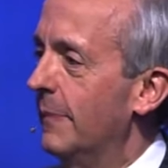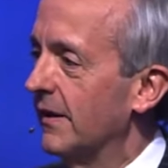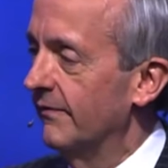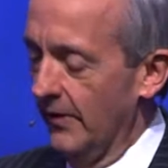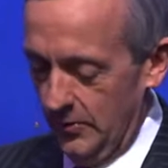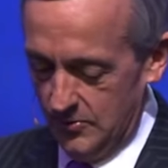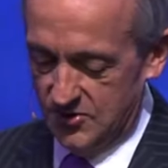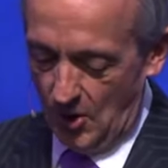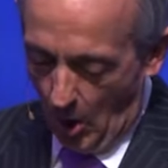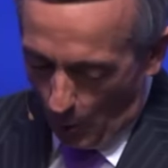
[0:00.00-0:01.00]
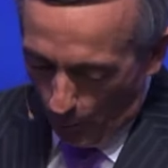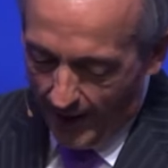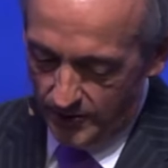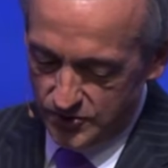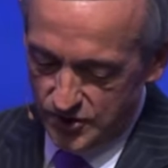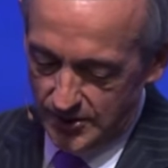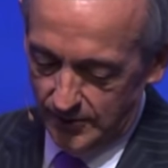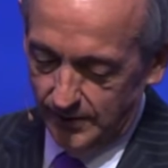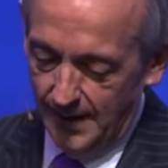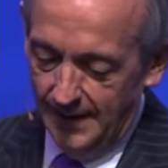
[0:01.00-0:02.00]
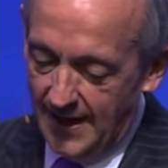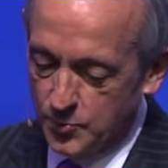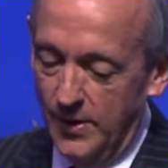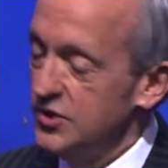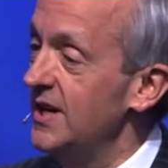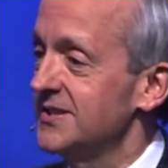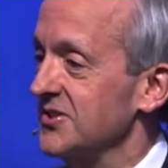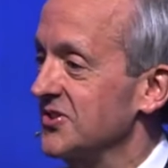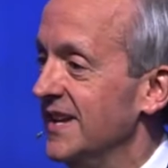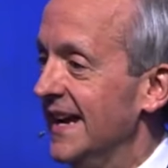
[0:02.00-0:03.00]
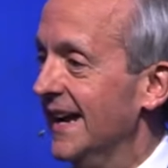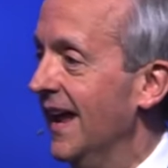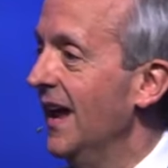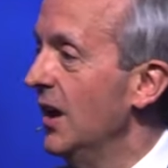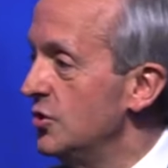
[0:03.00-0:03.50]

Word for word: but of those around you. That's what Jesus did.